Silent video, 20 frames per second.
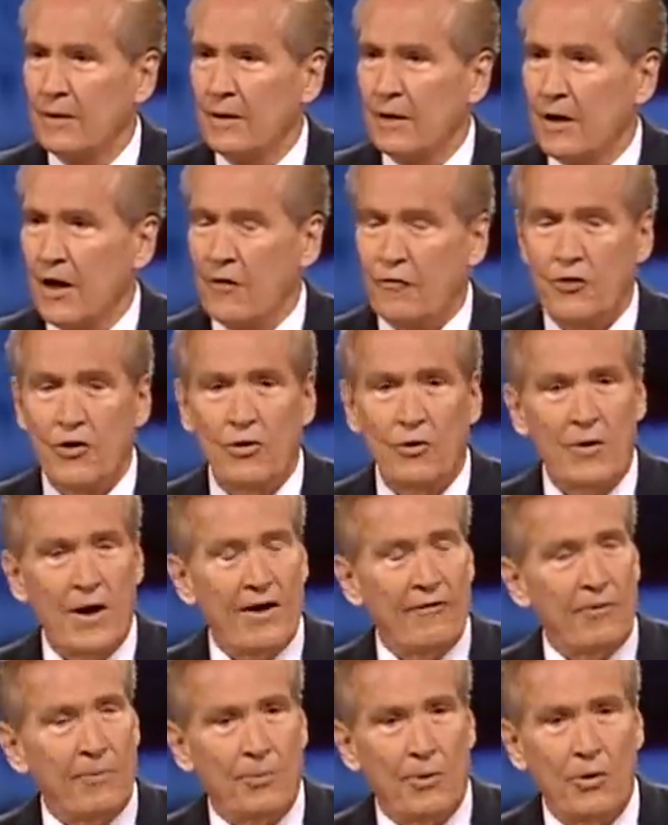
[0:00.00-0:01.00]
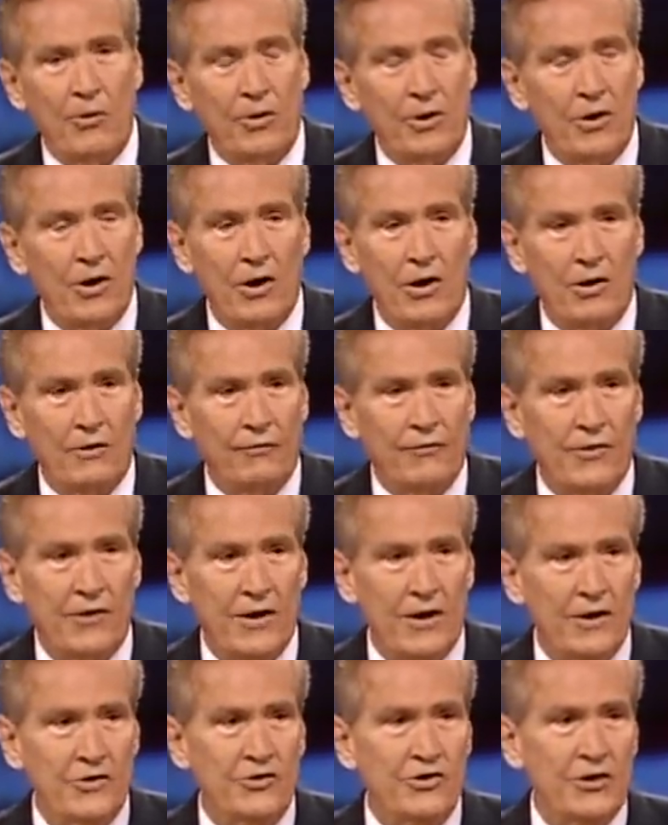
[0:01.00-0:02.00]
If you don't have a broken heart for
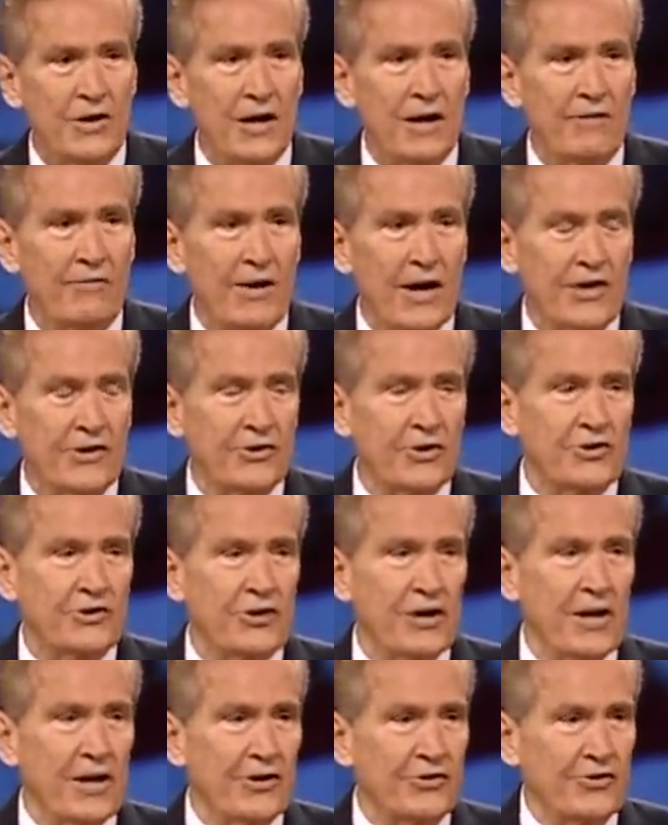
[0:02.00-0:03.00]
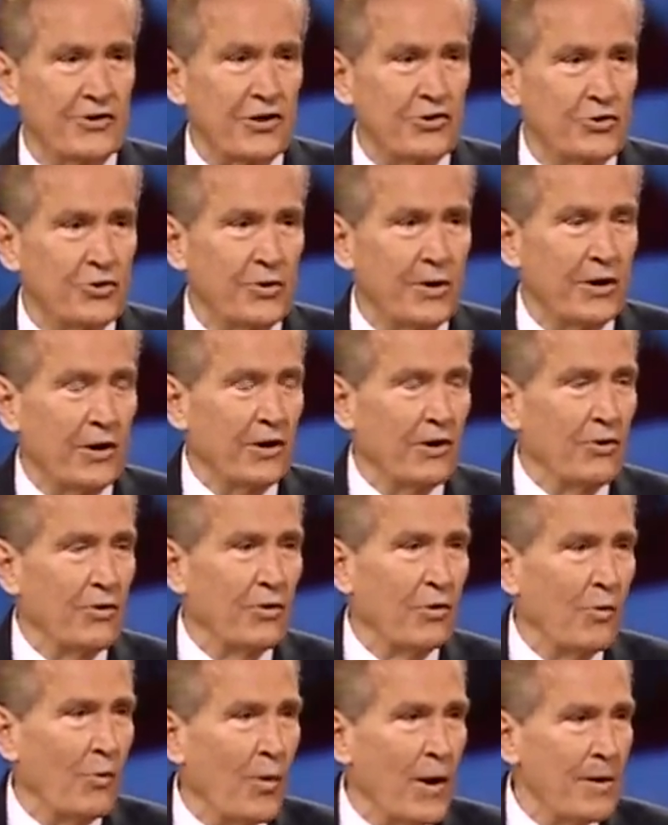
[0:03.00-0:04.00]
the unsaved, I suggest that you get
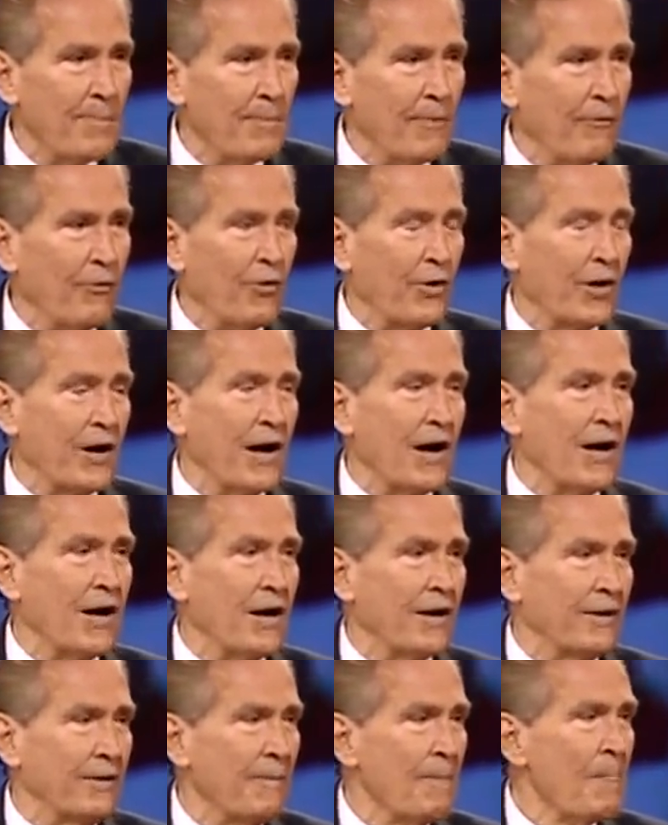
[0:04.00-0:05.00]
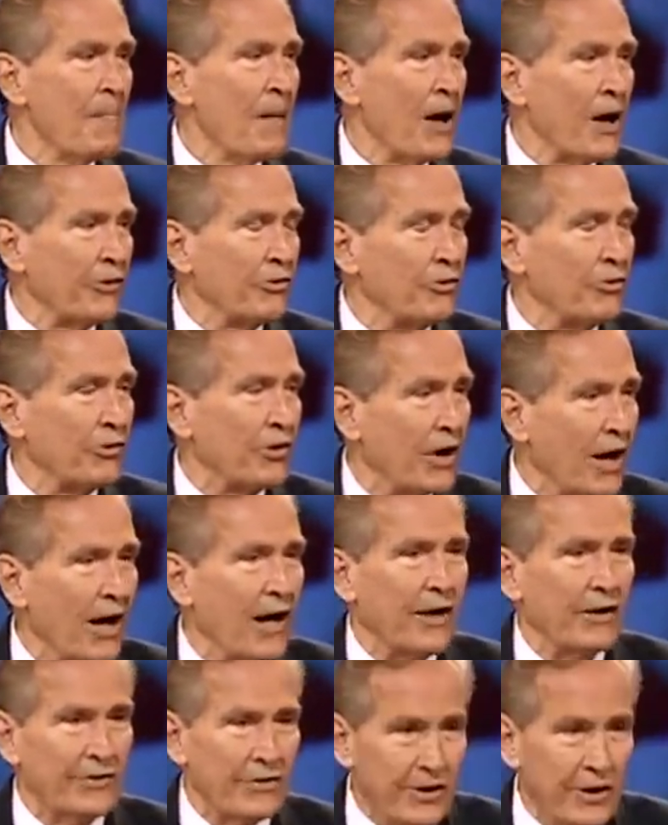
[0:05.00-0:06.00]
alone and wait before God until
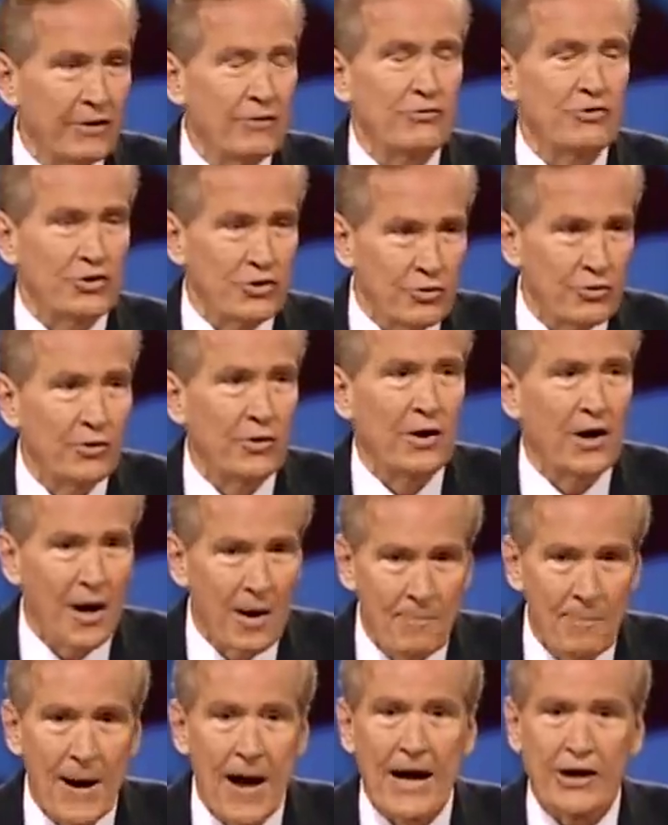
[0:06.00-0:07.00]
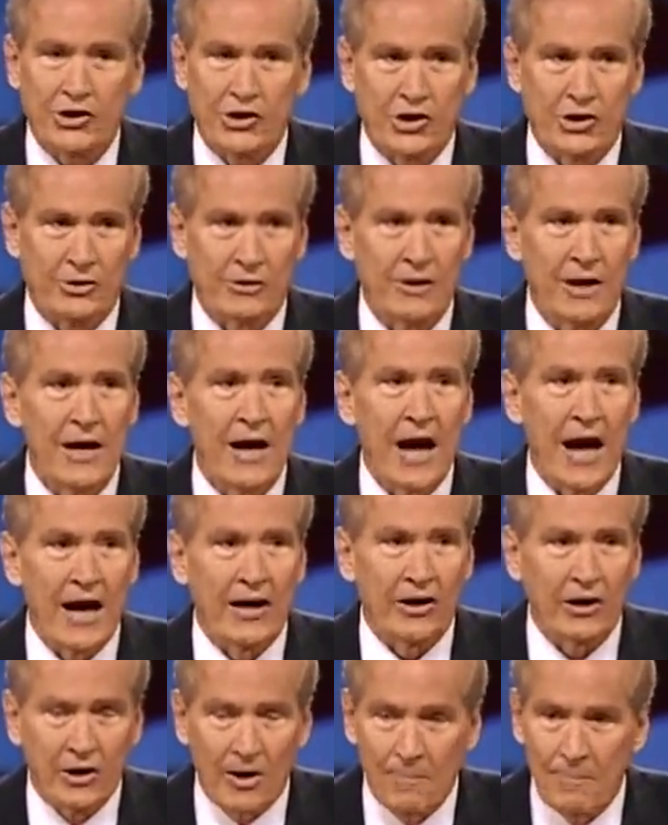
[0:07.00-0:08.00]
God gives you a passion
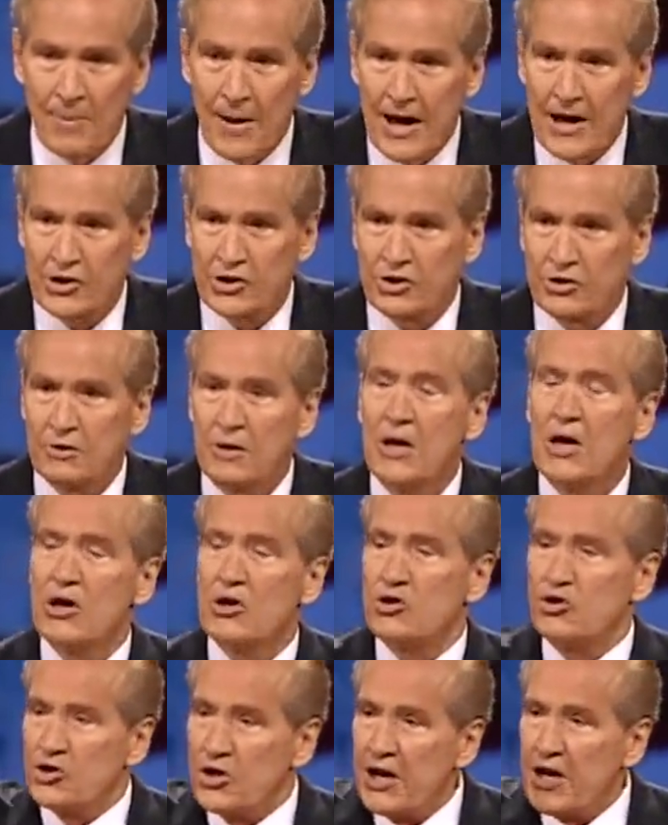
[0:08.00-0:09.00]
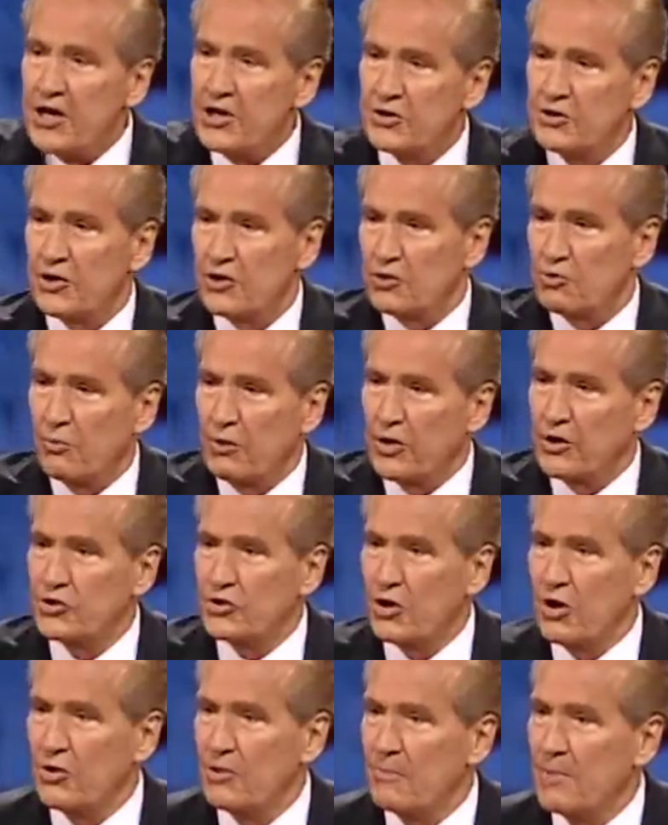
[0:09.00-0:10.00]
and a compassion. Jesus, when he
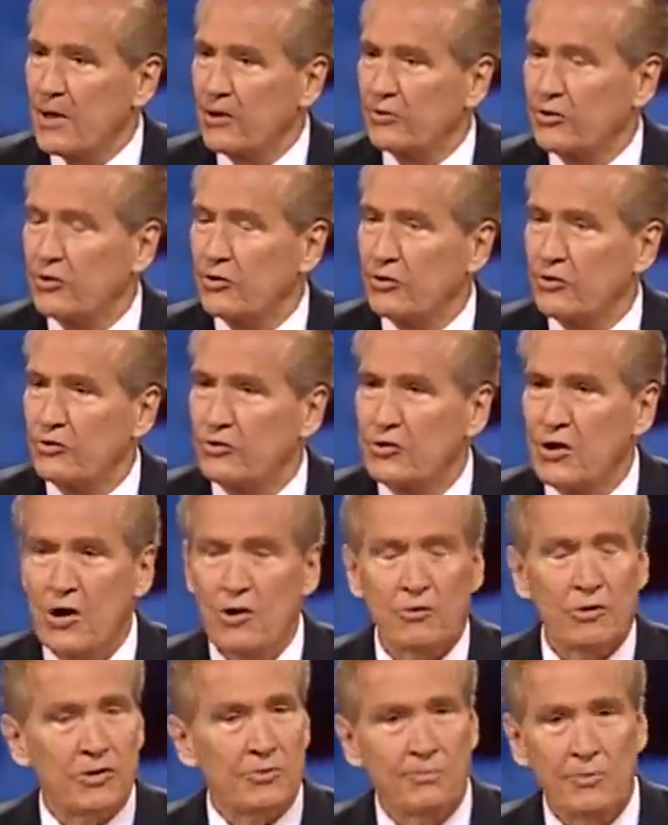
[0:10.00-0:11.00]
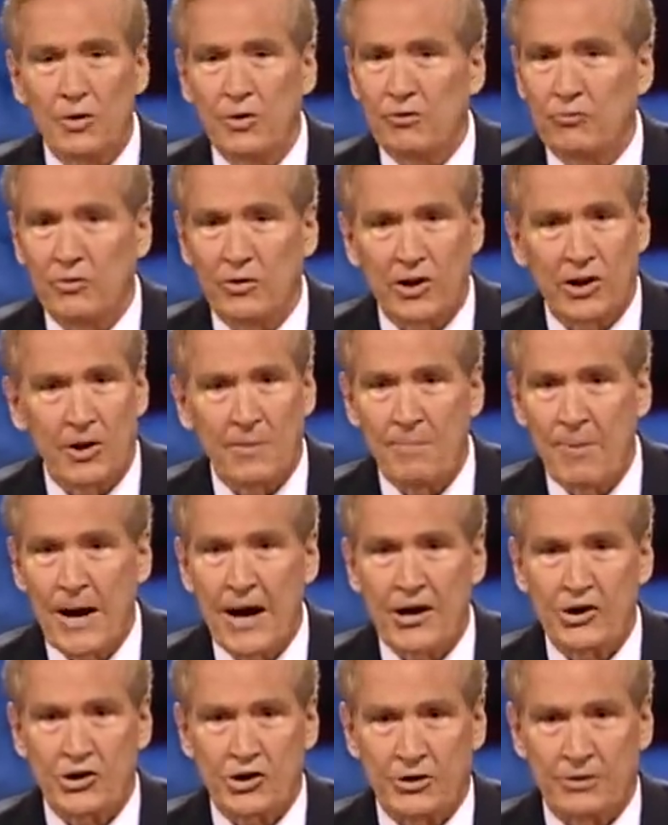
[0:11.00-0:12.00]
saw the multitudes, was moved with
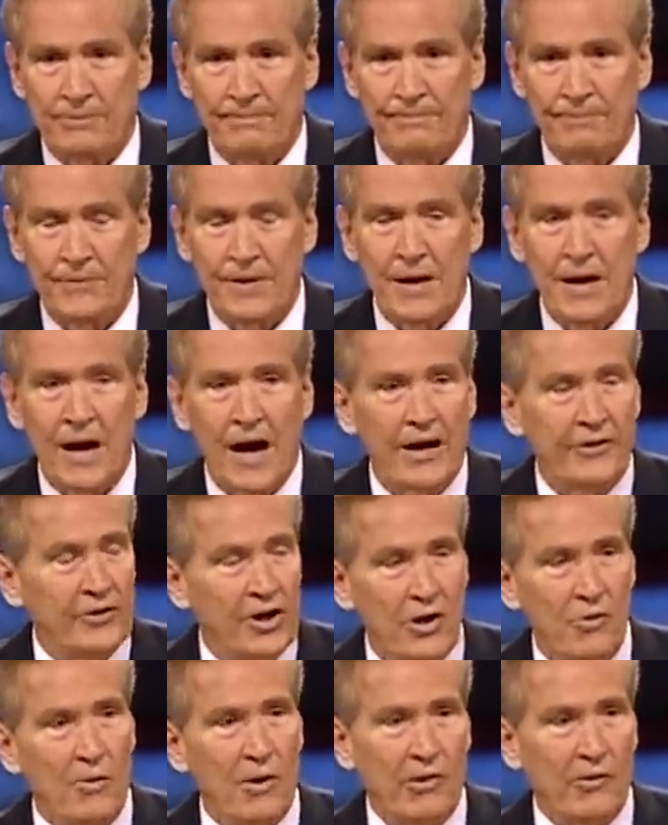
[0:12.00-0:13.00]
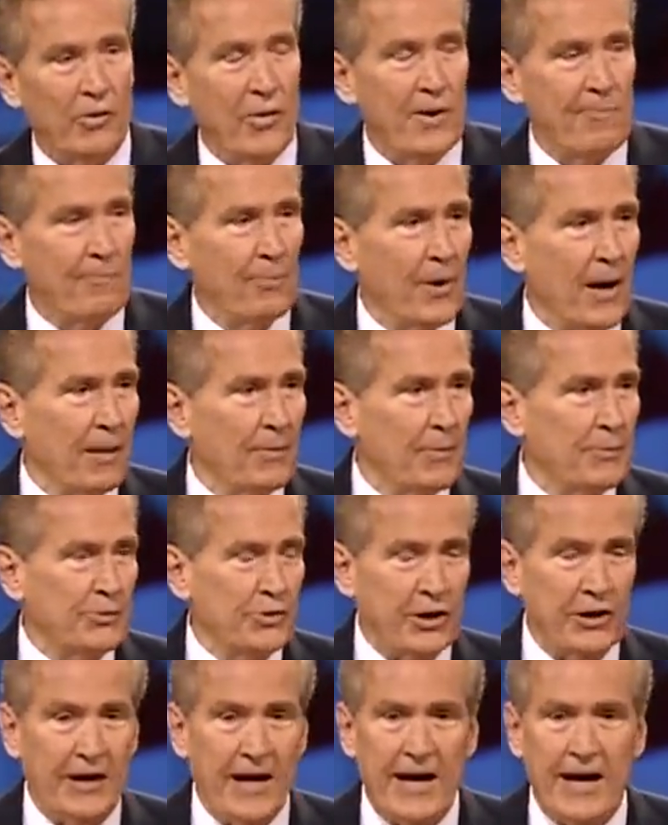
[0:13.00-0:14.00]
compassion. I'll tell you, one of the great problems
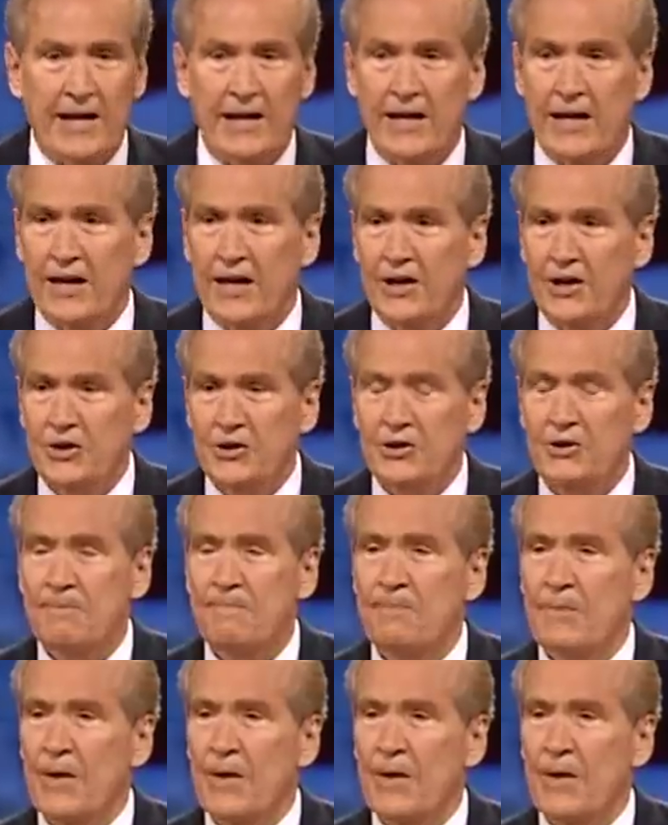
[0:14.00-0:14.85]
today is,